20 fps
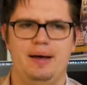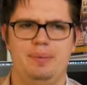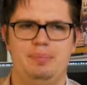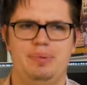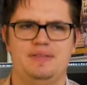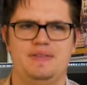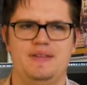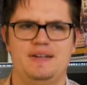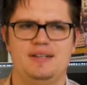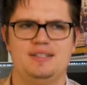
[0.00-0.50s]

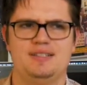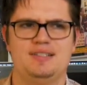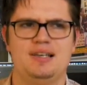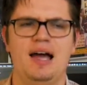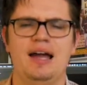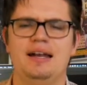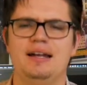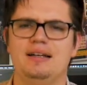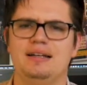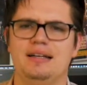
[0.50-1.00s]
But they
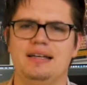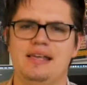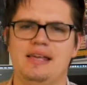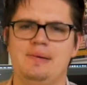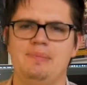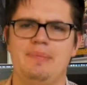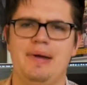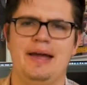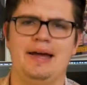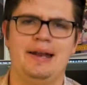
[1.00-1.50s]
decided to
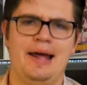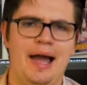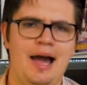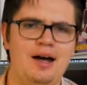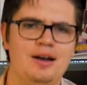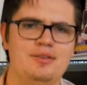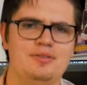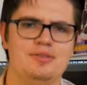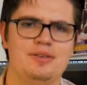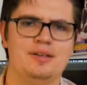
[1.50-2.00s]
keep Man
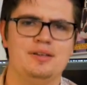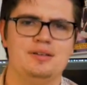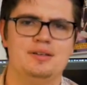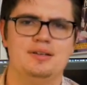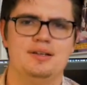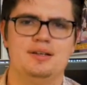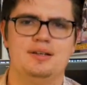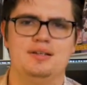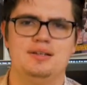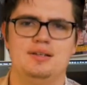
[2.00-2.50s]
out of it,
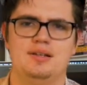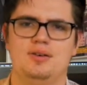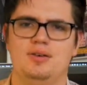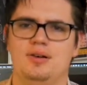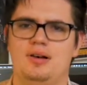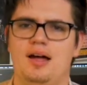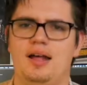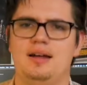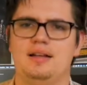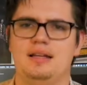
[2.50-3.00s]
you know,
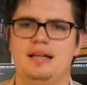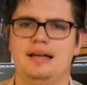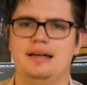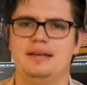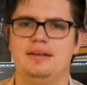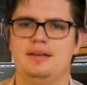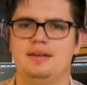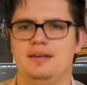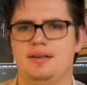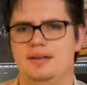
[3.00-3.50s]
kind of
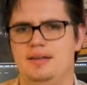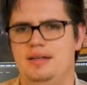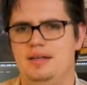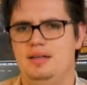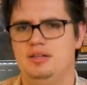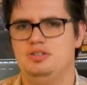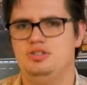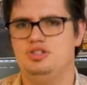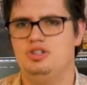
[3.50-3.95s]
like in